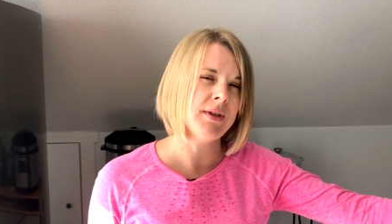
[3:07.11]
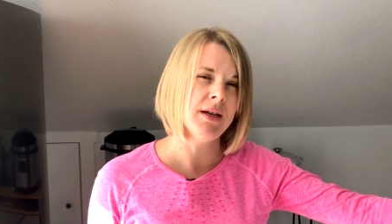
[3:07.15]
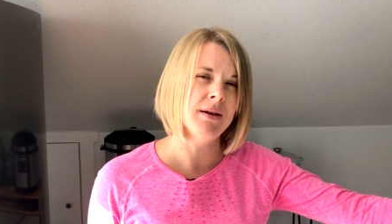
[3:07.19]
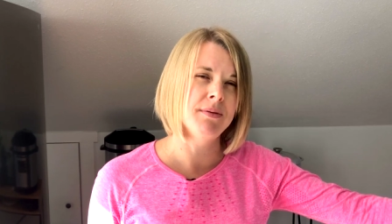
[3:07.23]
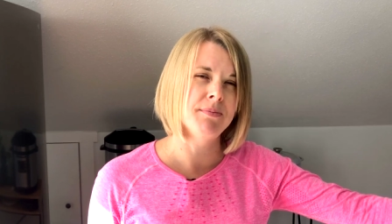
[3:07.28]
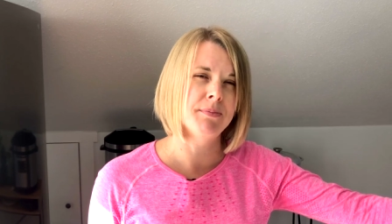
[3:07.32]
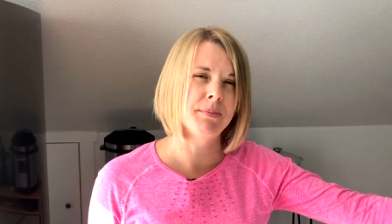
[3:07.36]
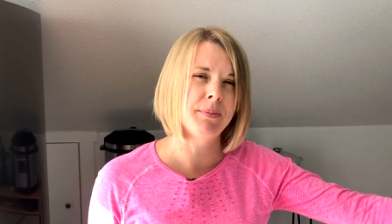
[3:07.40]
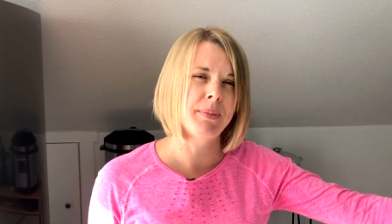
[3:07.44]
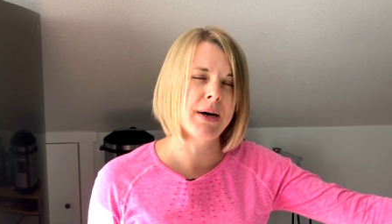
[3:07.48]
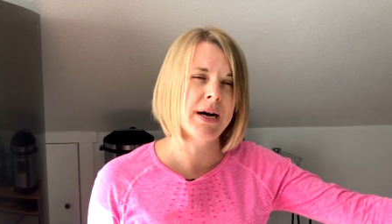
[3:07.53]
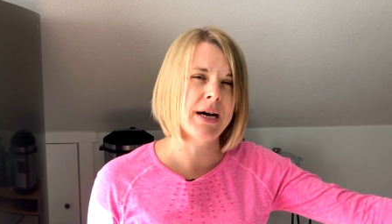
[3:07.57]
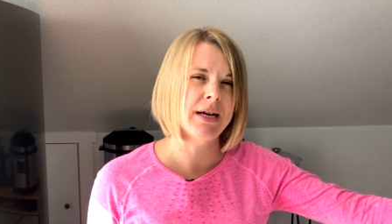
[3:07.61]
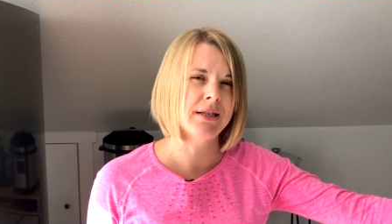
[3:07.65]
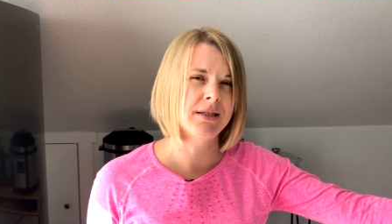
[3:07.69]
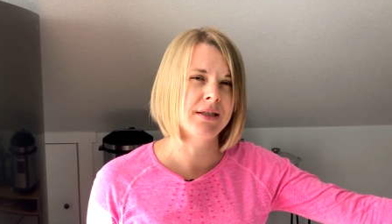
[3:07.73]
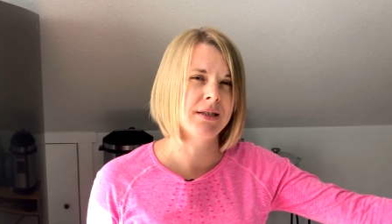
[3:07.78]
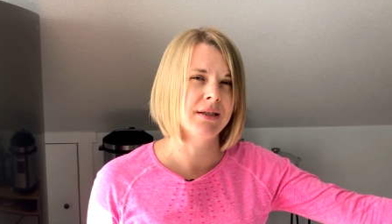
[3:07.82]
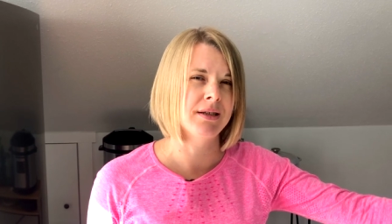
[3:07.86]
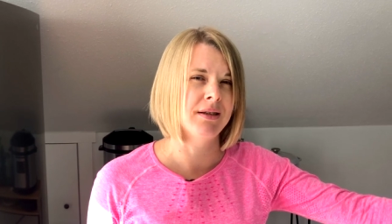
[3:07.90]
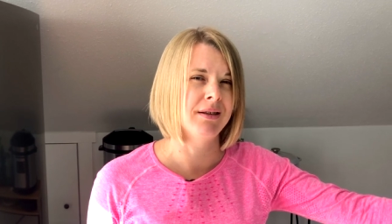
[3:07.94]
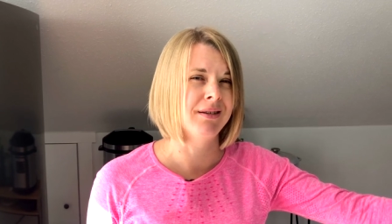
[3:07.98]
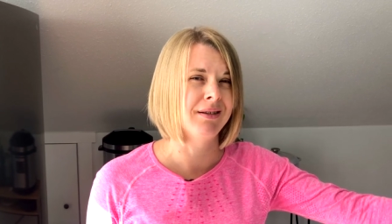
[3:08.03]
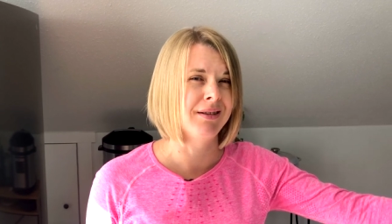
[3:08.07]
But
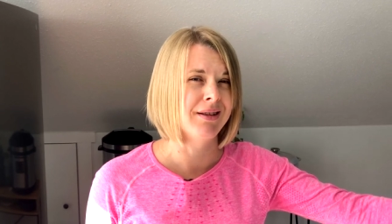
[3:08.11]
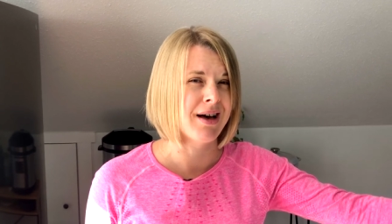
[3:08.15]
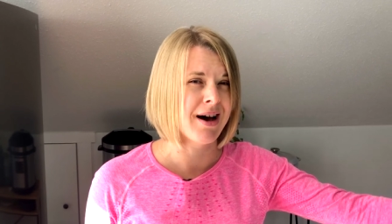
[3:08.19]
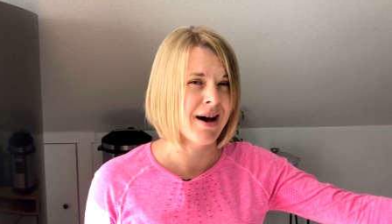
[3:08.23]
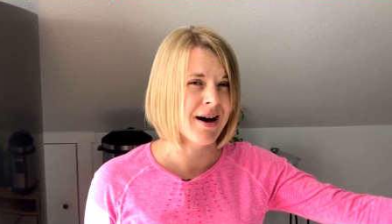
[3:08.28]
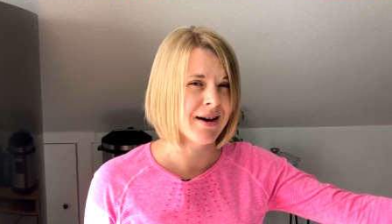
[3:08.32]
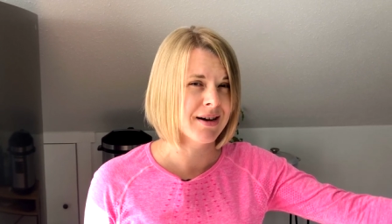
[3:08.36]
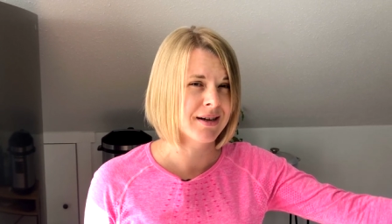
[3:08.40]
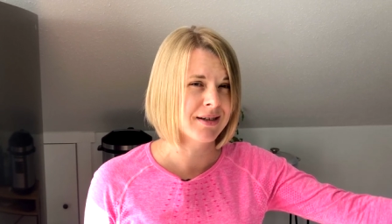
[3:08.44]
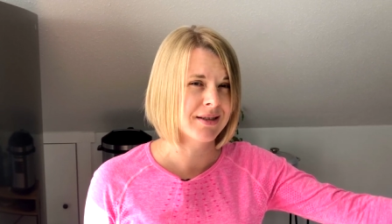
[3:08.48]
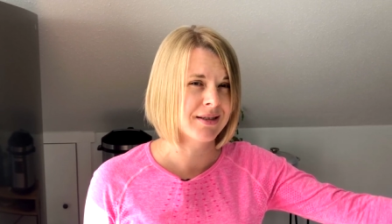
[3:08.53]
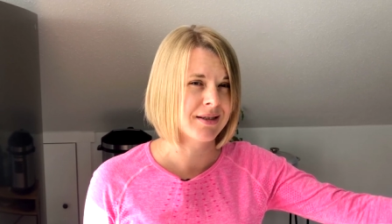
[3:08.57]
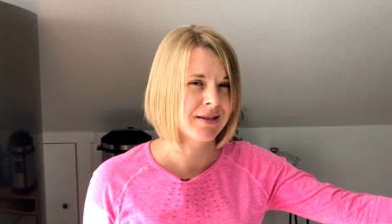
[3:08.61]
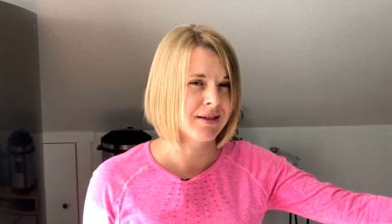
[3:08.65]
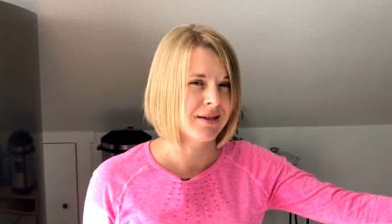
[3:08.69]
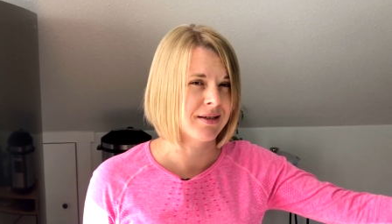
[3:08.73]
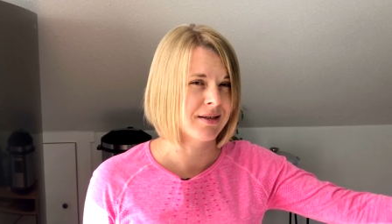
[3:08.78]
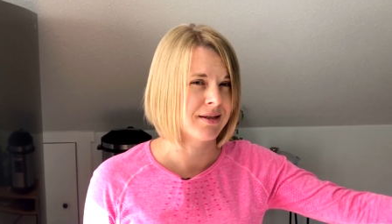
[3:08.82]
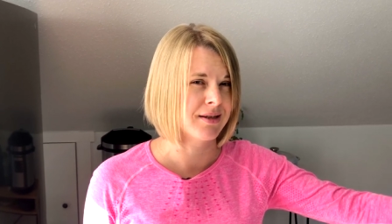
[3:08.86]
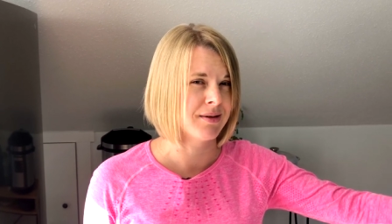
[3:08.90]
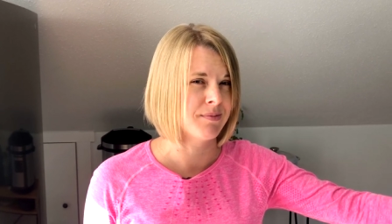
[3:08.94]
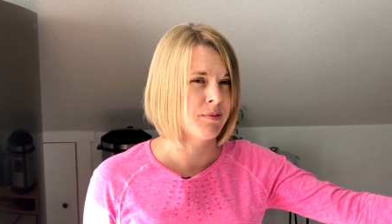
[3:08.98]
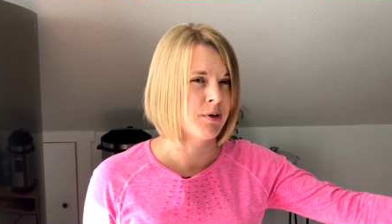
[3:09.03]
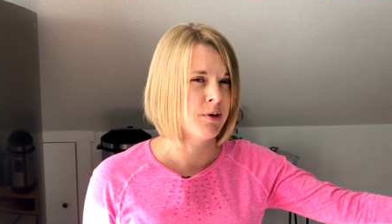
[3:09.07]
Luxe is
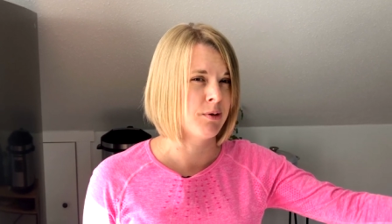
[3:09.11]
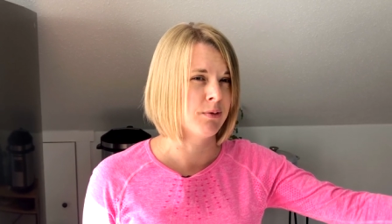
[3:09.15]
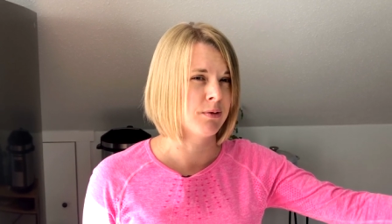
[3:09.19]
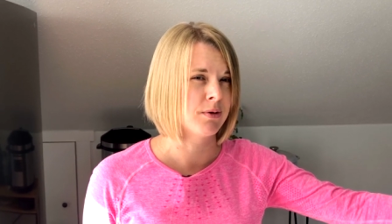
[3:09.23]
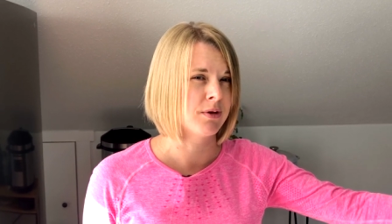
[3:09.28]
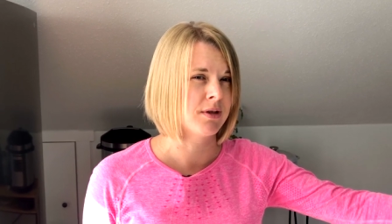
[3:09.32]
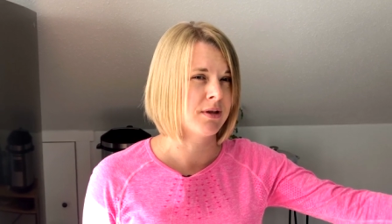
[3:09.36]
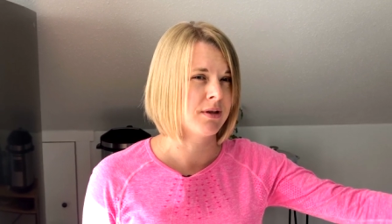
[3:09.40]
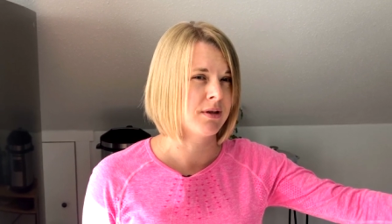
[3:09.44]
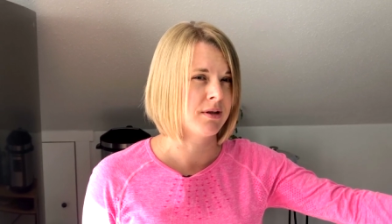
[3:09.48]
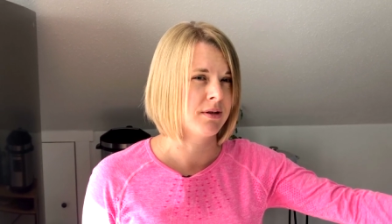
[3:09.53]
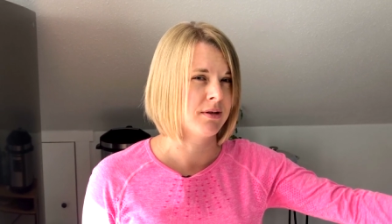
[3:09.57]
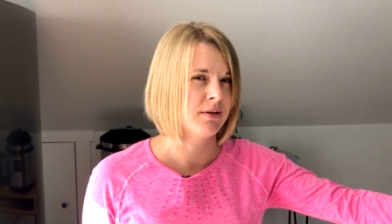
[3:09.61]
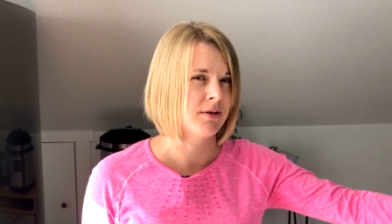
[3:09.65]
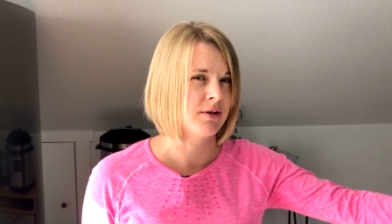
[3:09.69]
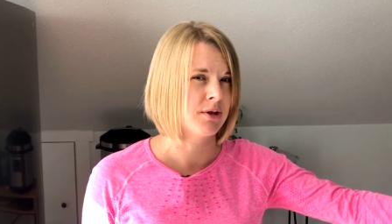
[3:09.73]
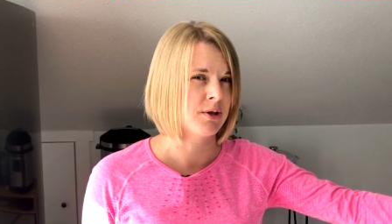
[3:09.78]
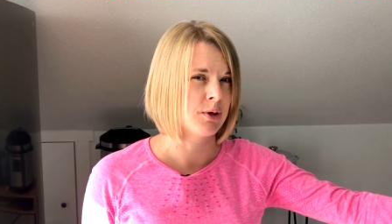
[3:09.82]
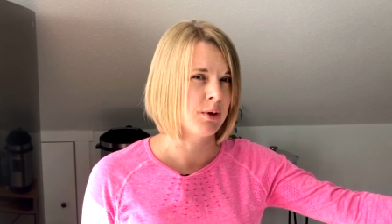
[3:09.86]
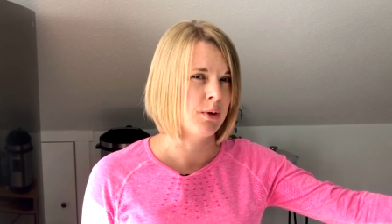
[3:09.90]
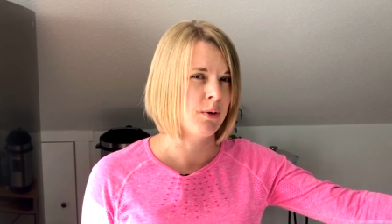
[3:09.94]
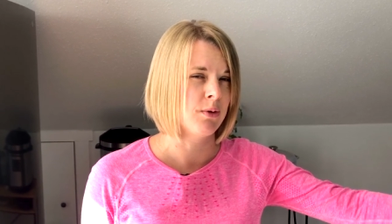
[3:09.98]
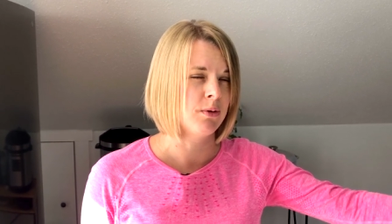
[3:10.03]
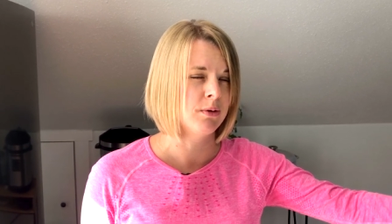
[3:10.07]
the most
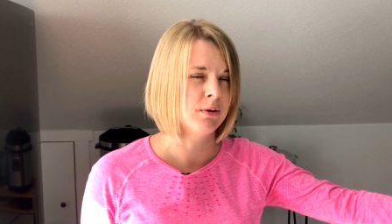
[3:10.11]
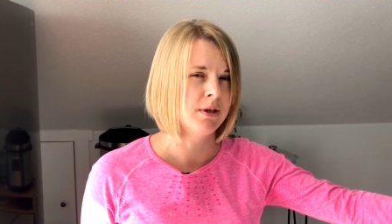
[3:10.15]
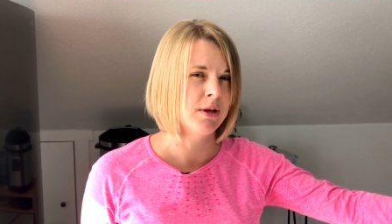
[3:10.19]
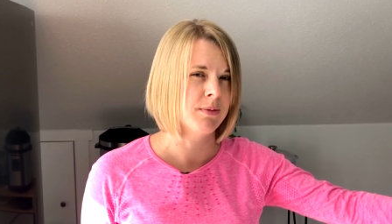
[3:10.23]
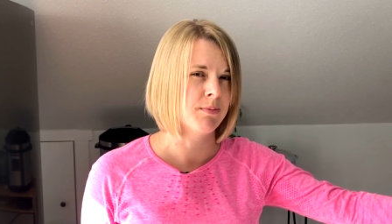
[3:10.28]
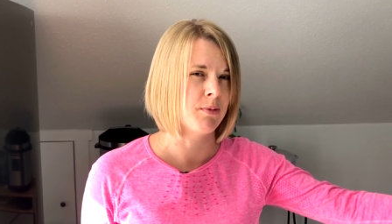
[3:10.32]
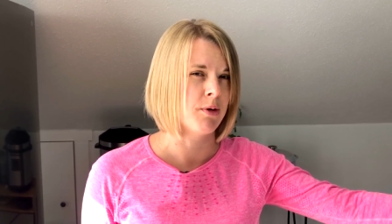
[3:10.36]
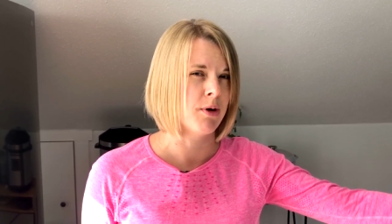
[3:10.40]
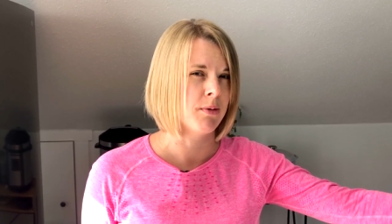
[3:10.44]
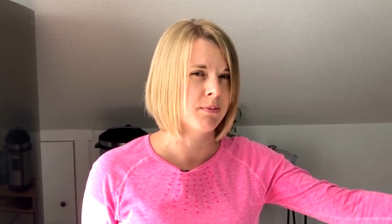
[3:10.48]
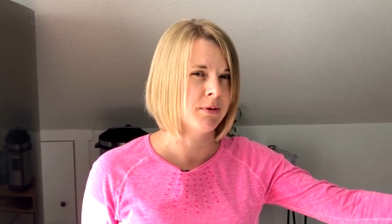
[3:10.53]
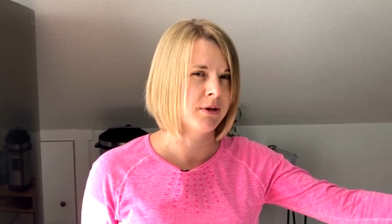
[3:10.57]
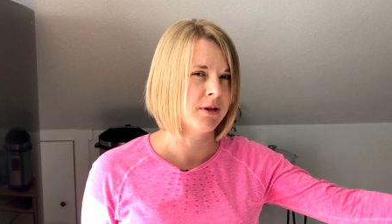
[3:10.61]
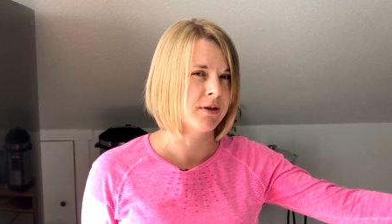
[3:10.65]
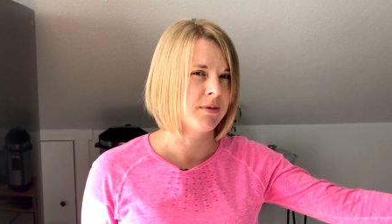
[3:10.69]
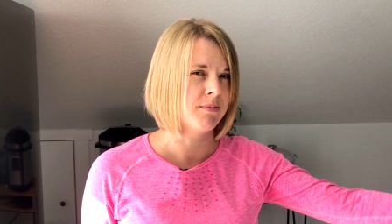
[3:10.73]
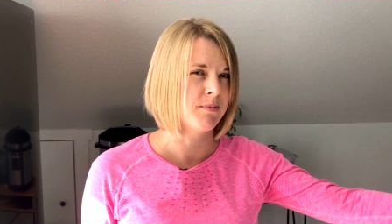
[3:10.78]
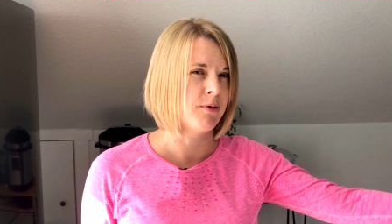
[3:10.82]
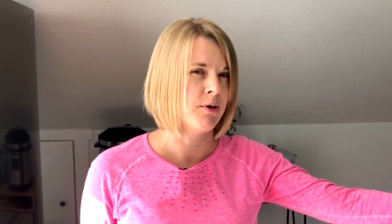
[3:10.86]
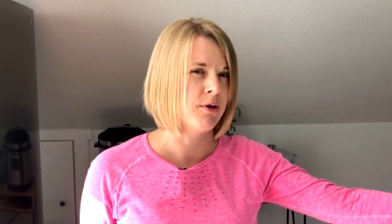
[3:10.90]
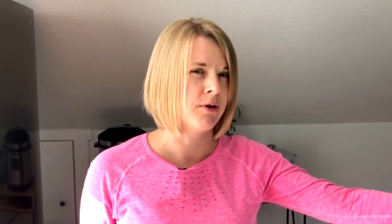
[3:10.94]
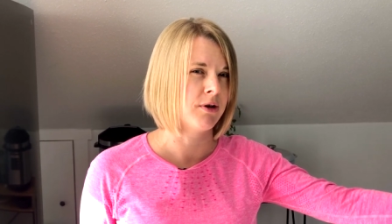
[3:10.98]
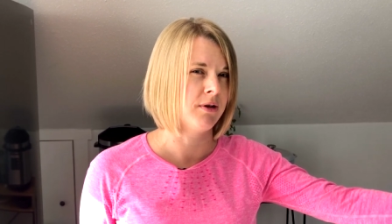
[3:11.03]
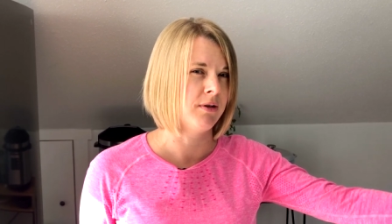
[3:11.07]
sold and popular
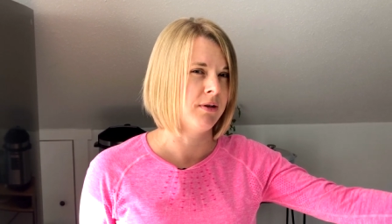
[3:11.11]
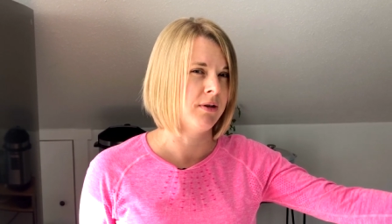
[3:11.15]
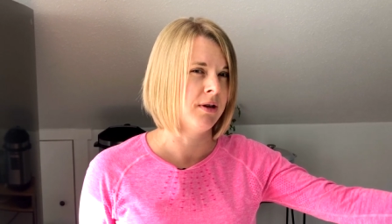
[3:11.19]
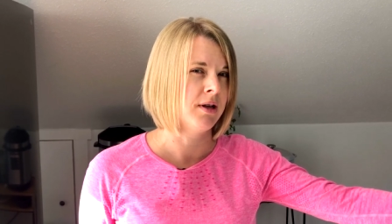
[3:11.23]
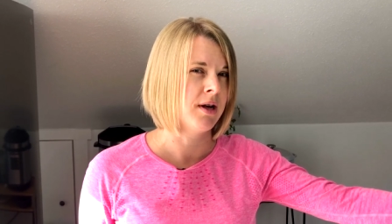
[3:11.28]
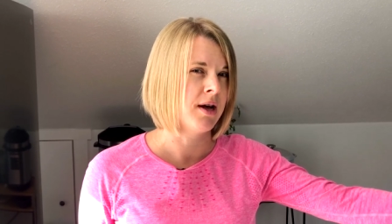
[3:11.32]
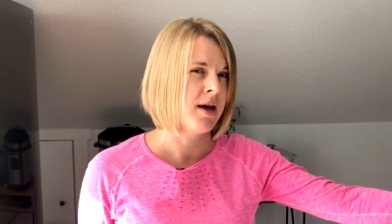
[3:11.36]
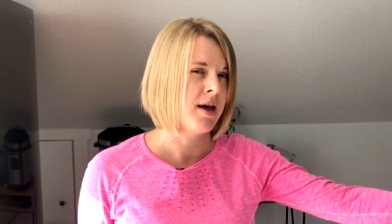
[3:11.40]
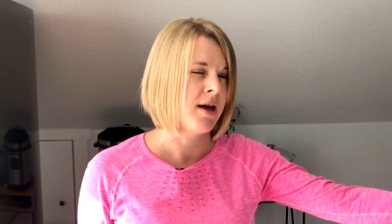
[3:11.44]
model,